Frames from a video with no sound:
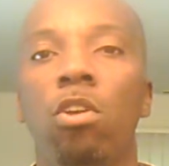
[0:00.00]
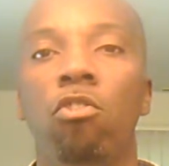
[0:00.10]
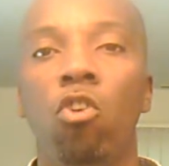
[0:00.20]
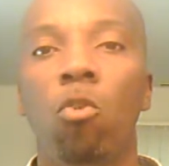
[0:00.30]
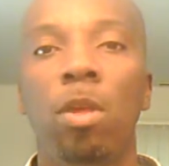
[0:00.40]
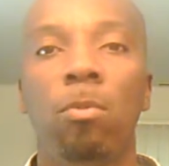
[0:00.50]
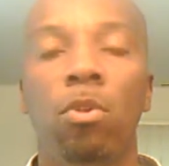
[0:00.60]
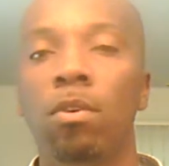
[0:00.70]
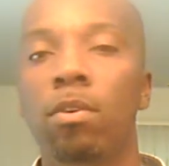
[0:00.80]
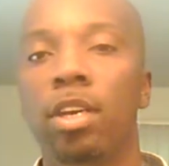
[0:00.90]
You can show
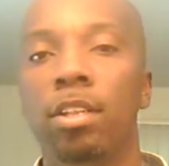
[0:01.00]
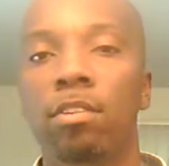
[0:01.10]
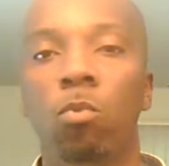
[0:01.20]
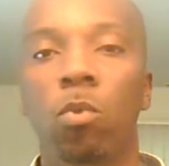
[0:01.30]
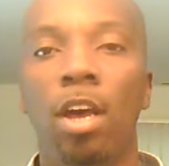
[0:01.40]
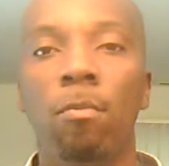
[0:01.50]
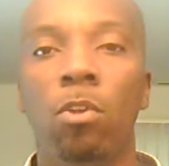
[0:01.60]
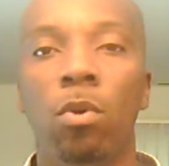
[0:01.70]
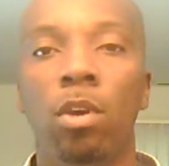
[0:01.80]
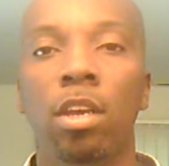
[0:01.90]
people, okay, this is what
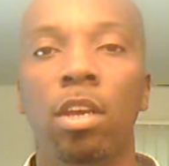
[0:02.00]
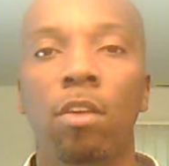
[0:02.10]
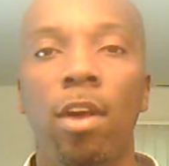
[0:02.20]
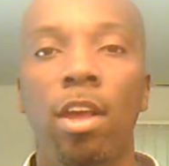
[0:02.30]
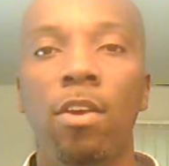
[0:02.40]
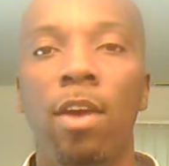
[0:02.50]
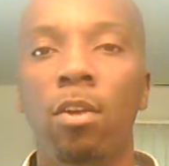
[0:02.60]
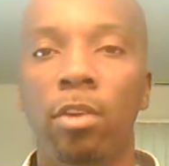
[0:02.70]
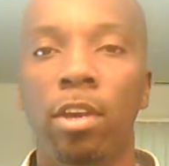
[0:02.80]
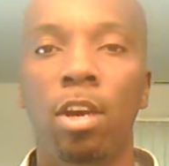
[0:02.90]
I'm doing right
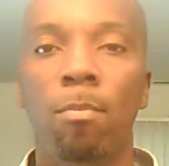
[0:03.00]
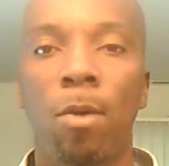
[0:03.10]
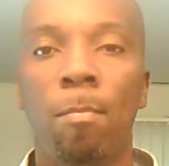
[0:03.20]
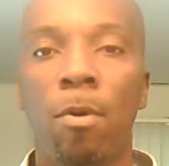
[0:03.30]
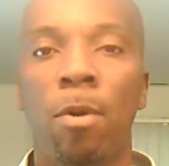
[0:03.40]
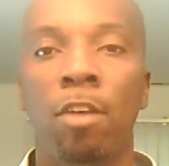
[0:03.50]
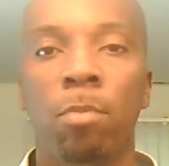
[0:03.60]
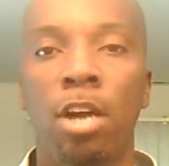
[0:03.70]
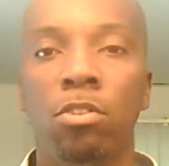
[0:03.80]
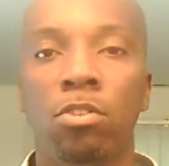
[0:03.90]
here. I don't care about what
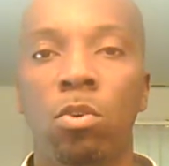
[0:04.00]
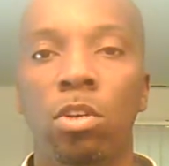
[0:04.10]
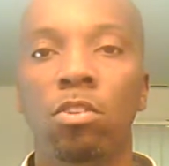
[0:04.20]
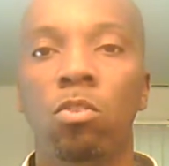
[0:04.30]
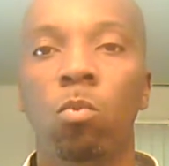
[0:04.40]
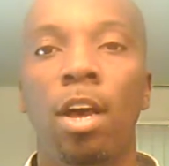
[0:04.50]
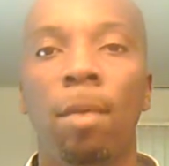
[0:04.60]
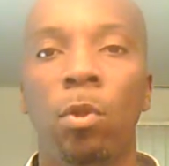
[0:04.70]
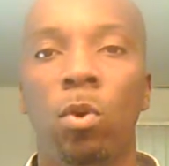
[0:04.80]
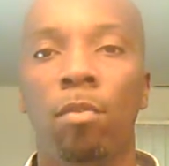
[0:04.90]
my sponsor's doing. This is
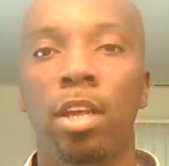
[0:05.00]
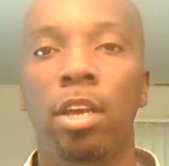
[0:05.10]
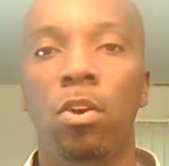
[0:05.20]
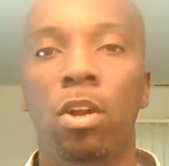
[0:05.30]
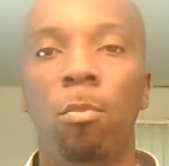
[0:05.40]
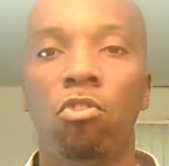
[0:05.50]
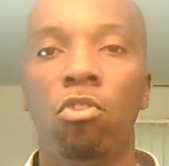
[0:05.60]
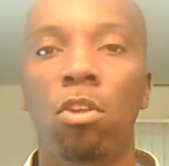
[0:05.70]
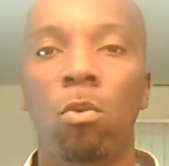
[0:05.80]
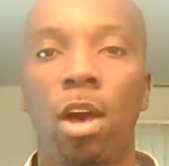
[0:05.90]
what I'm doing right here. And I'm going
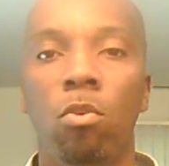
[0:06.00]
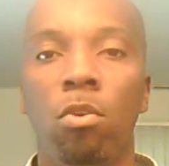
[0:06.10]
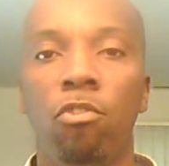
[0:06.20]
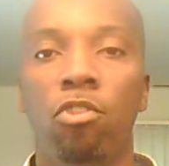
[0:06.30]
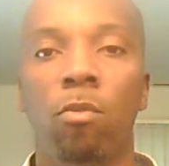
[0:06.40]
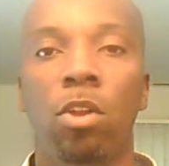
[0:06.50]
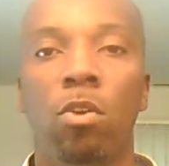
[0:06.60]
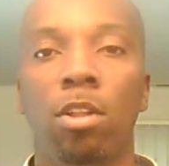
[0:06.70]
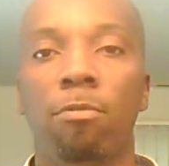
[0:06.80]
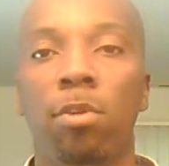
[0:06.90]
to show you how you can
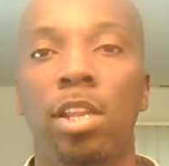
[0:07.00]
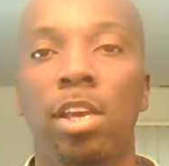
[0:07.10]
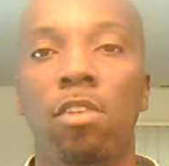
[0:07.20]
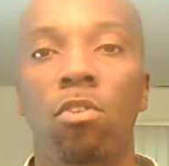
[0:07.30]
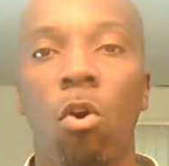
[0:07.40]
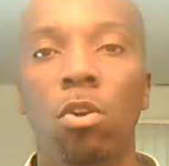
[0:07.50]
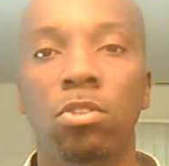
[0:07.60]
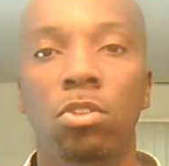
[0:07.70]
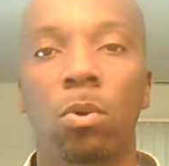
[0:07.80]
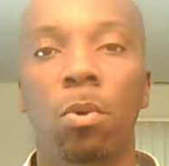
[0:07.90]
generate all the free leads
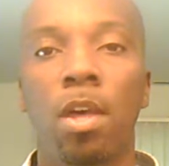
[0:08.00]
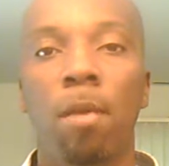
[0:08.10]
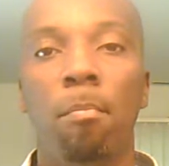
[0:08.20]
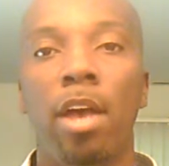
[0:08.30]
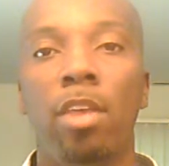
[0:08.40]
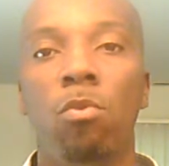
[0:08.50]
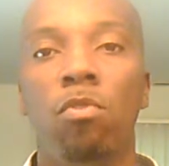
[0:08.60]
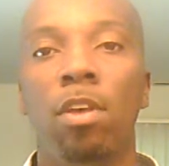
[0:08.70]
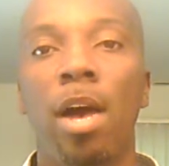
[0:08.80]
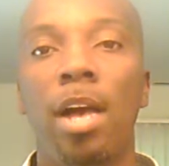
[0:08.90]
also by
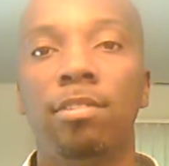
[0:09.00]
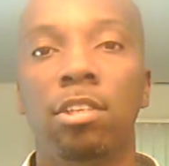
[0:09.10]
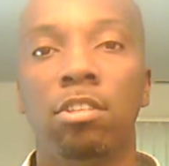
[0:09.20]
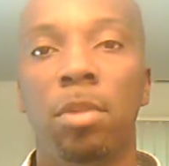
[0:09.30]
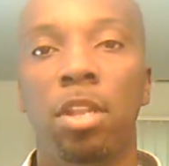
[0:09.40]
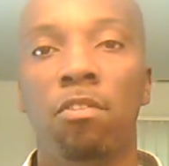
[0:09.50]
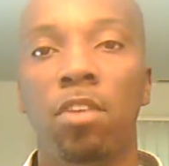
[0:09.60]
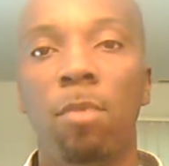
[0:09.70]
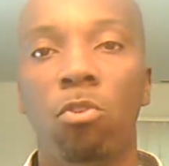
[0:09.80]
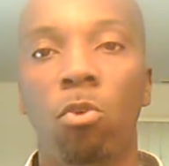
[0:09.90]
using my system and the
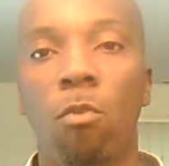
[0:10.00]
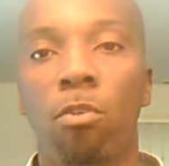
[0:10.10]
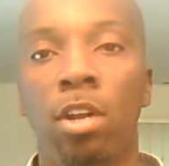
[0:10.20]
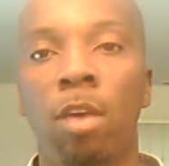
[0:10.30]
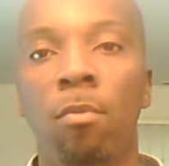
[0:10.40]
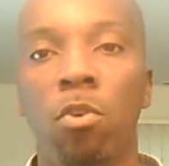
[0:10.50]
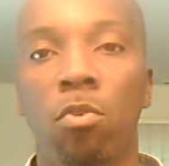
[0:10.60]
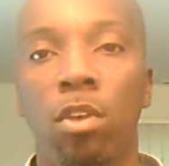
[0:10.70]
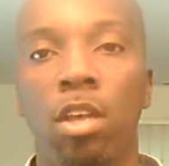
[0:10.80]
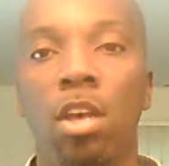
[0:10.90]
same software that I'm
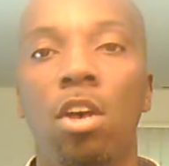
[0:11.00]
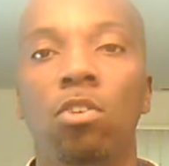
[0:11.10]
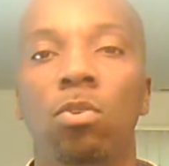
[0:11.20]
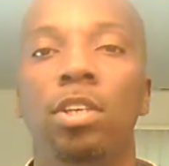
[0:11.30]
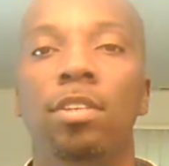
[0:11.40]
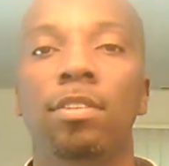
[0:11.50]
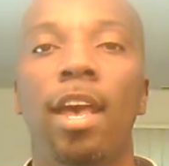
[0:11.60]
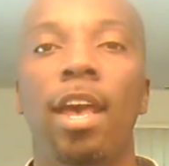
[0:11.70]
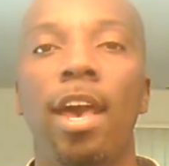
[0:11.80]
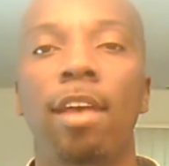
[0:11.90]
using. So this
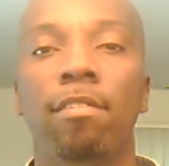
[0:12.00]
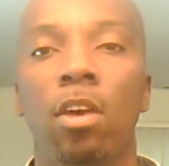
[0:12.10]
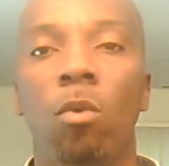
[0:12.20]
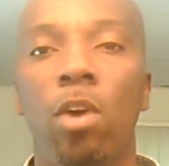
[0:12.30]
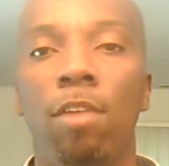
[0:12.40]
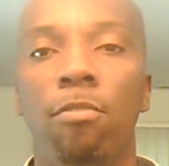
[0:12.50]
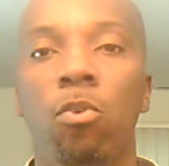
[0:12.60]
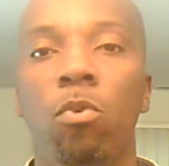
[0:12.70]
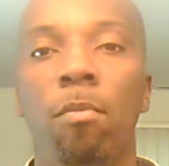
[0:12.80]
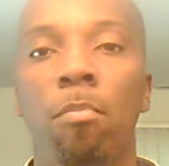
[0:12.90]
is an excellent way
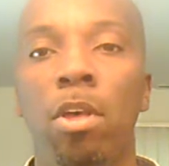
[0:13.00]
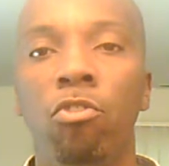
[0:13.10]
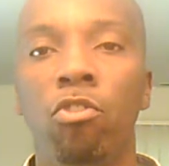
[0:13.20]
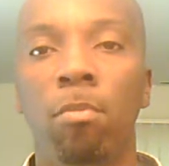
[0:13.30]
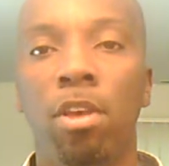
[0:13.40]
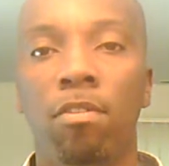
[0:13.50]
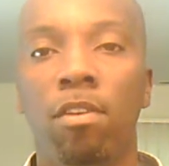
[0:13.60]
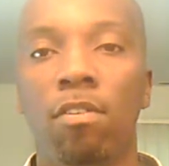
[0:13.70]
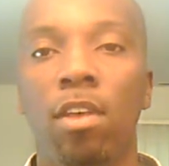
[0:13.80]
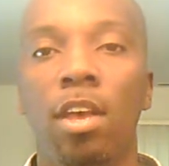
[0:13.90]
for you to build your
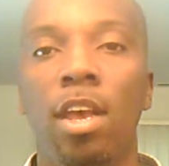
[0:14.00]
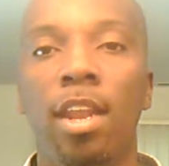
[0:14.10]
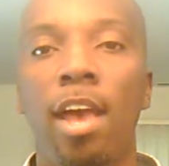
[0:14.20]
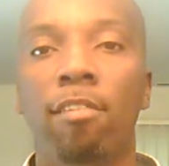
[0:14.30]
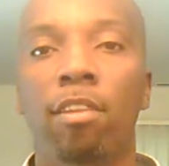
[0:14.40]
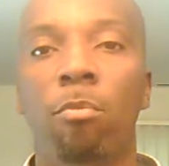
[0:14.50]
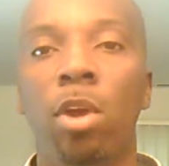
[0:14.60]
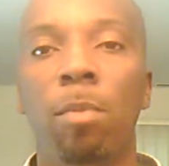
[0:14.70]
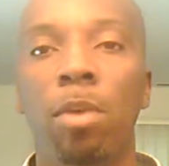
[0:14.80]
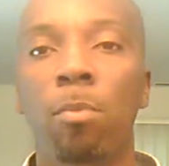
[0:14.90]
business and
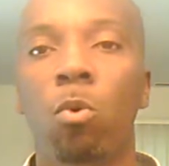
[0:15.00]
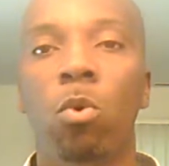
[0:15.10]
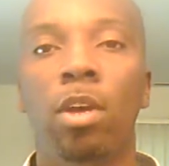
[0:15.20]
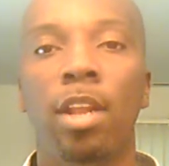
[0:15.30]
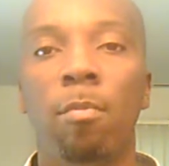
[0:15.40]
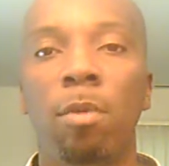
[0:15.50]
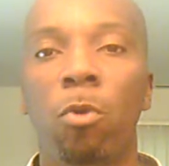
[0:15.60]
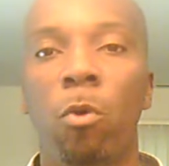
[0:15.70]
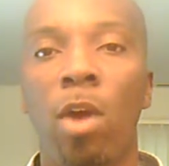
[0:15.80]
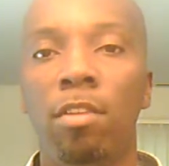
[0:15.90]
actually bring people and have
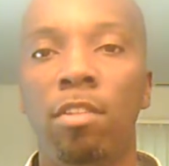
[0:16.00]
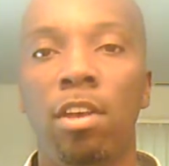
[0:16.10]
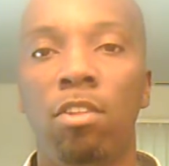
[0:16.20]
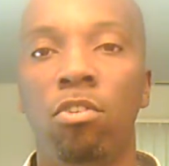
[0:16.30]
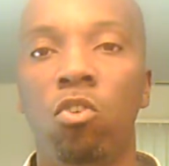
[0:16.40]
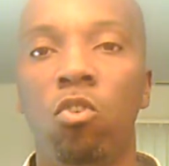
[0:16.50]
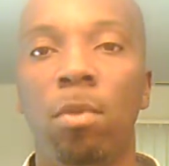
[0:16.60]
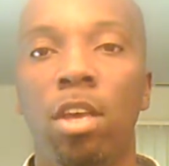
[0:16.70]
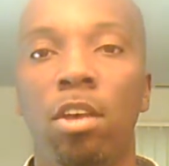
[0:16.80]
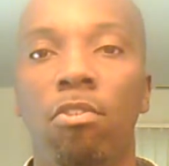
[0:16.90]
people gravitate to
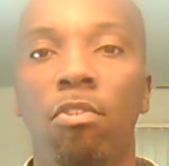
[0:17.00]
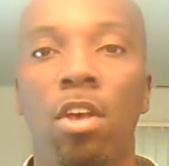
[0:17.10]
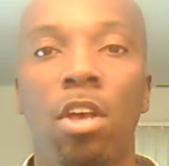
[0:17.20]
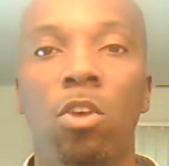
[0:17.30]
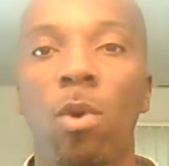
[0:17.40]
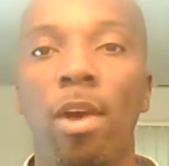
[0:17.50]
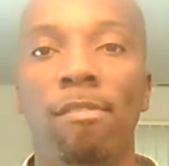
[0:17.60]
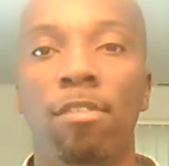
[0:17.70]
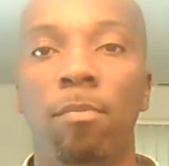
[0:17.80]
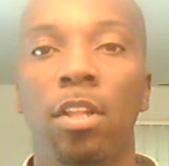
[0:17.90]
you, because you
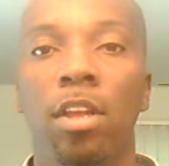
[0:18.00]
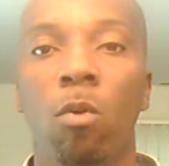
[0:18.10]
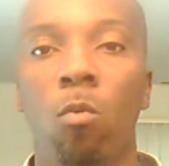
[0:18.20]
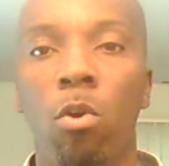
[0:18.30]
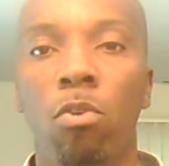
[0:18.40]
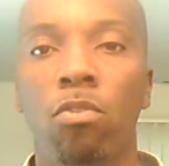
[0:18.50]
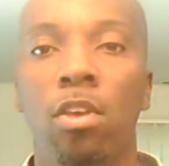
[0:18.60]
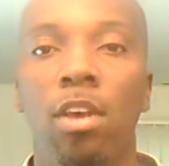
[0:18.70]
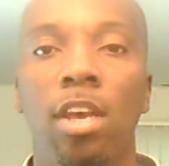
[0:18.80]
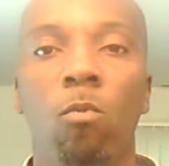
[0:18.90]
have something that works.